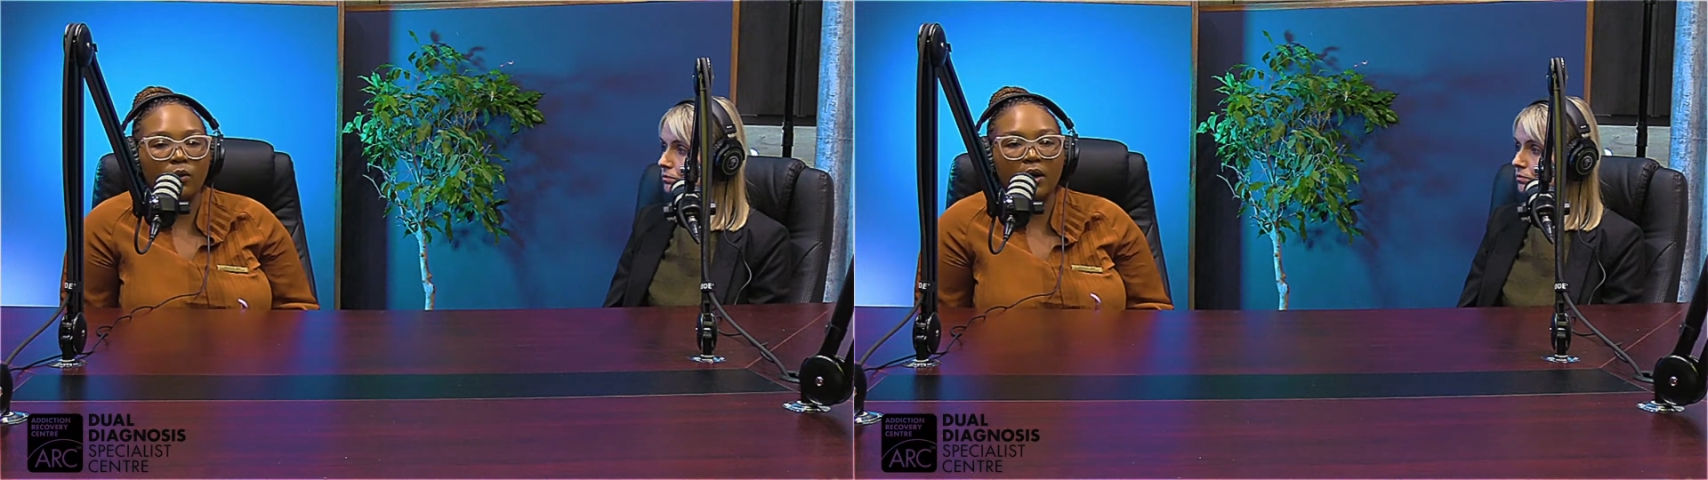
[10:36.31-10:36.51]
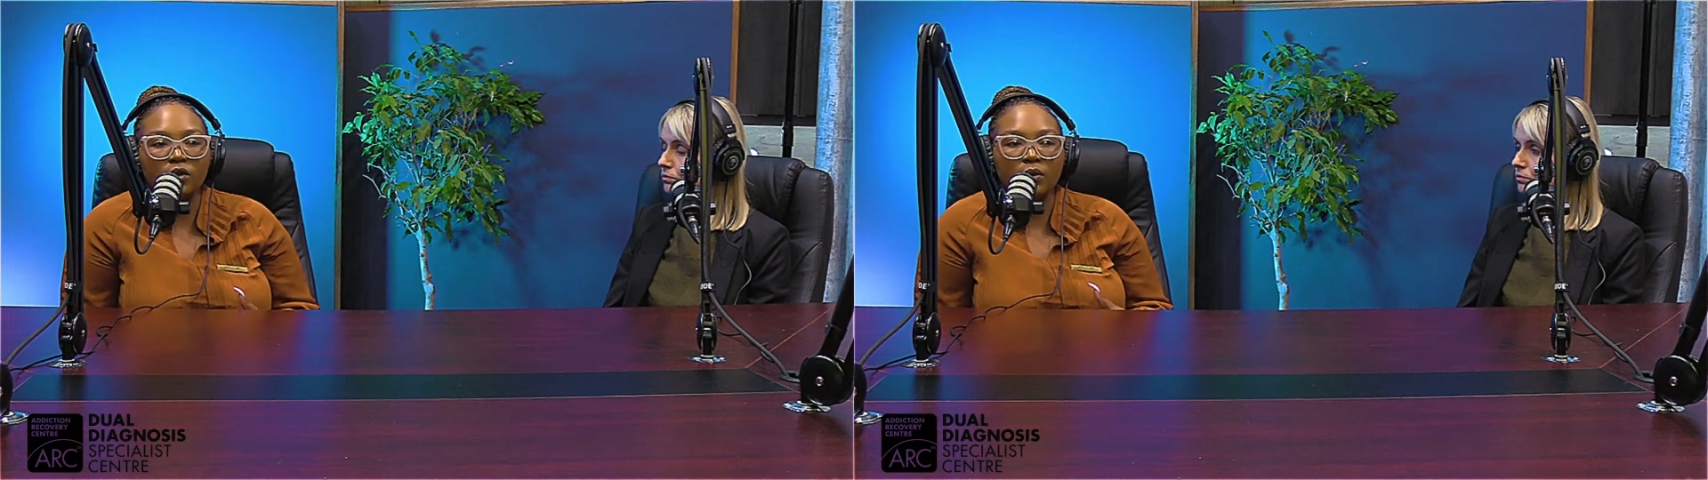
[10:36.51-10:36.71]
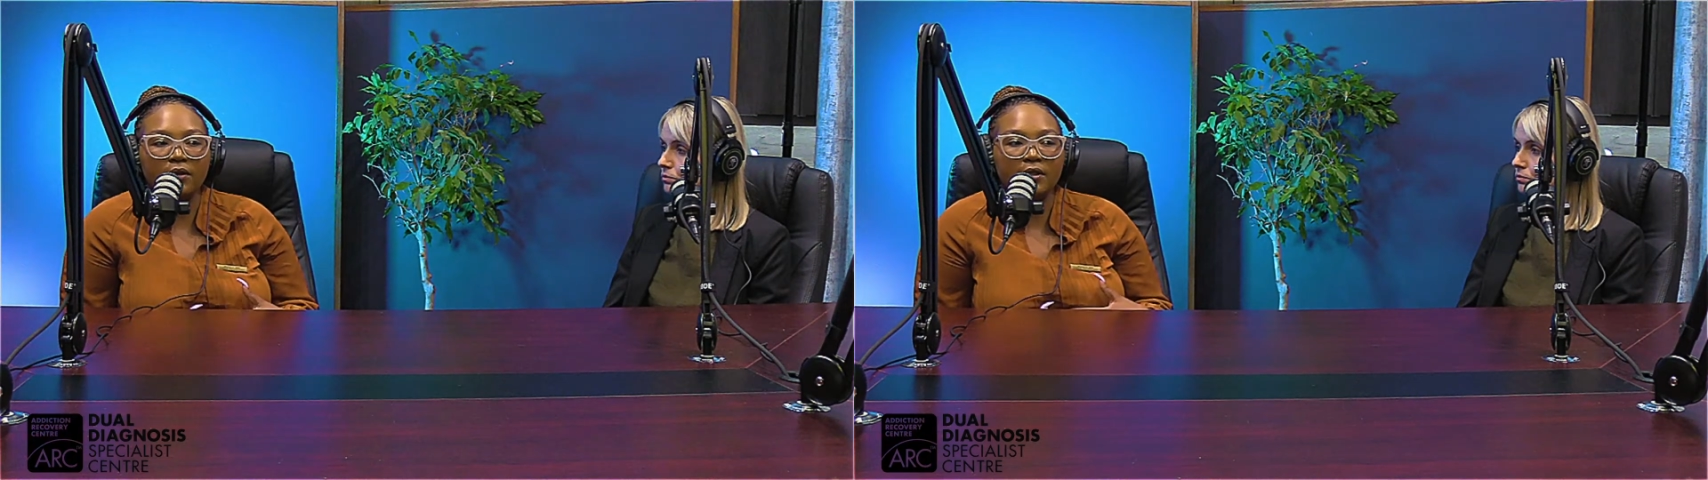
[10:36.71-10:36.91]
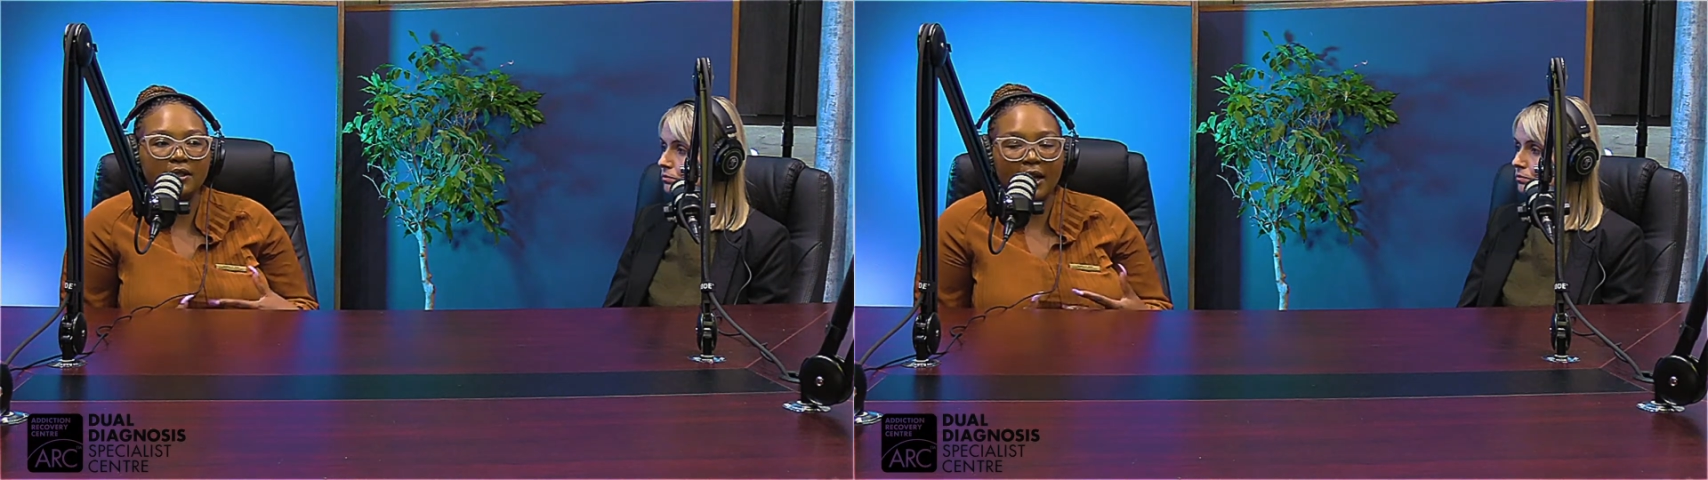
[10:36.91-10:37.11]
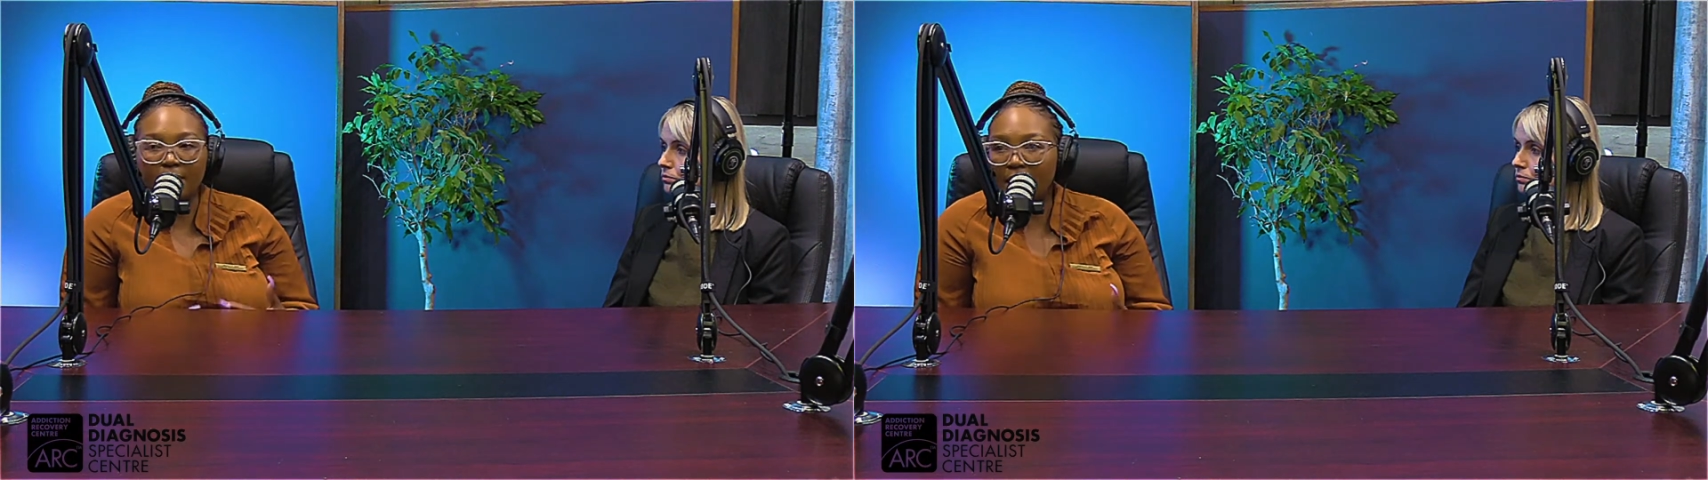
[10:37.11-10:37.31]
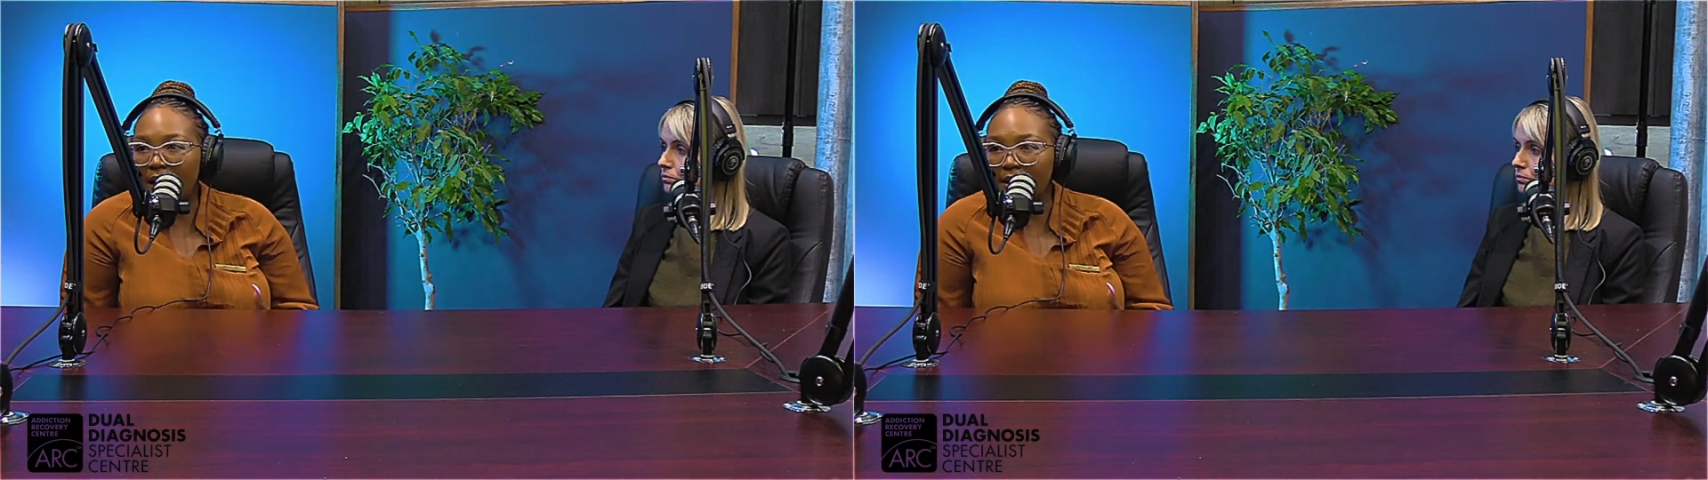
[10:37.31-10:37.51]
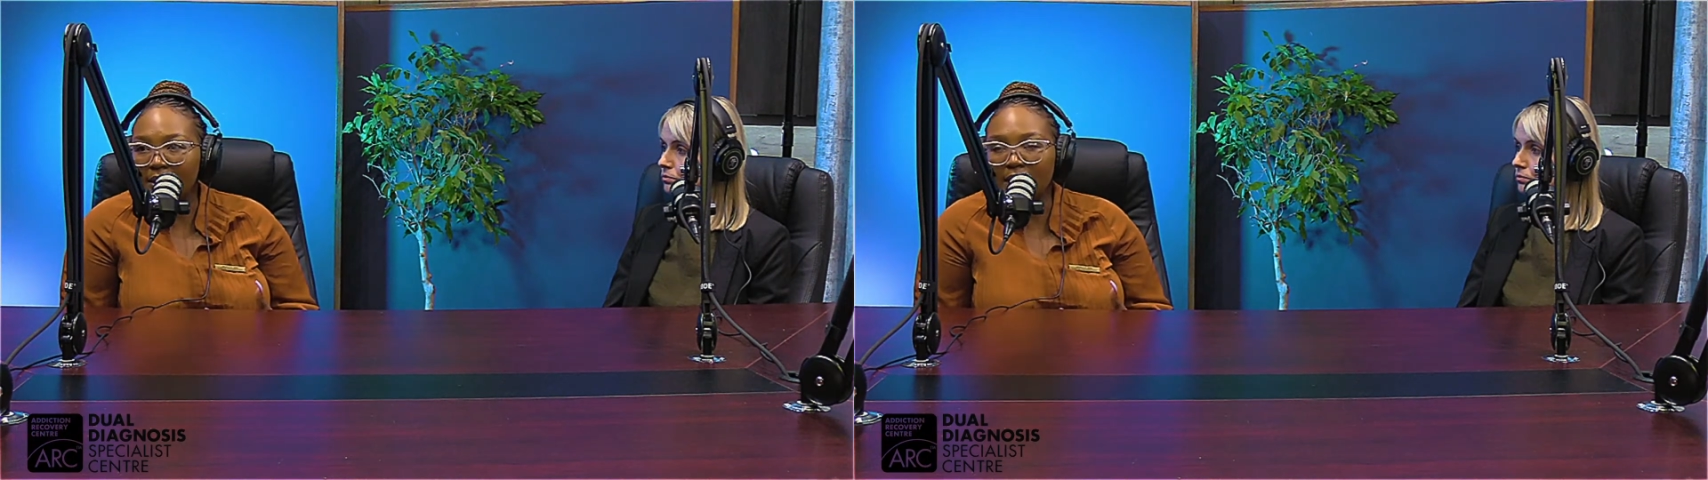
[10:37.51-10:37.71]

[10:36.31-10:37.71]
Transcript: once we've stabilized